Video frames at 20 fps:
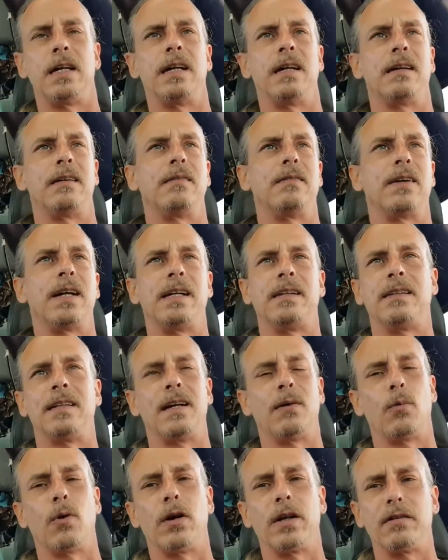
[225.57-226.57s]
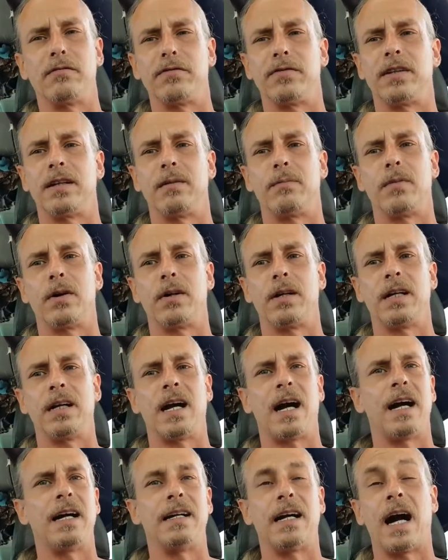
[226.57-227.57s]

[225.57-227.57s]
and like they're working for their money i